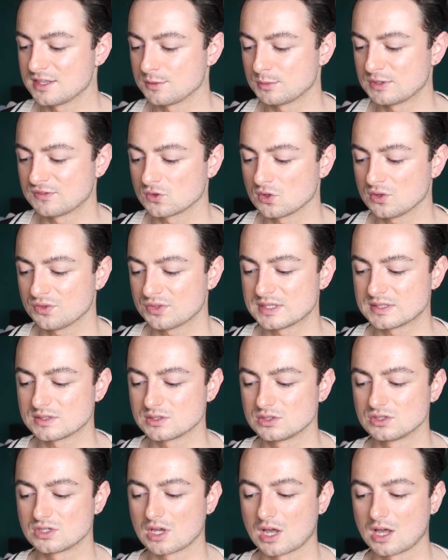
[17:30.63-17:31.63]
And then we've got
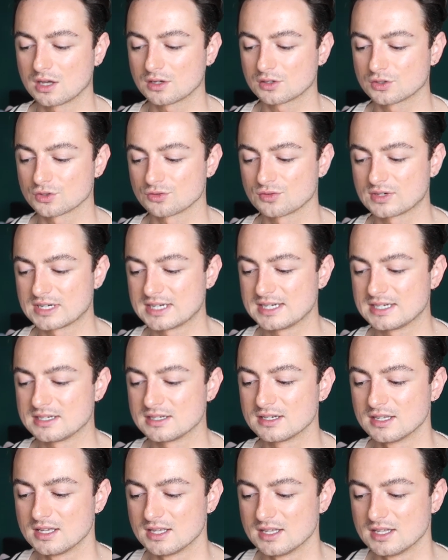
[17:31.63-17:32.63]
this dark
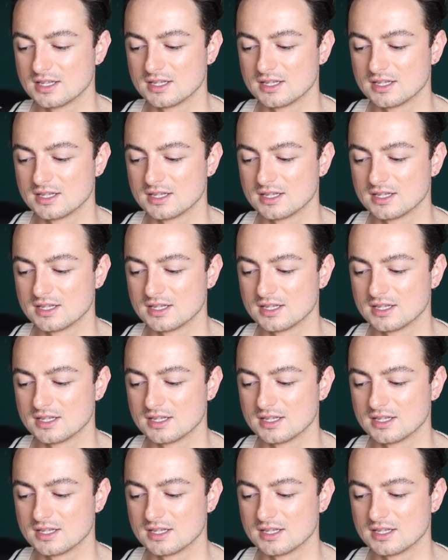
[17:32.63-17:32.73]
green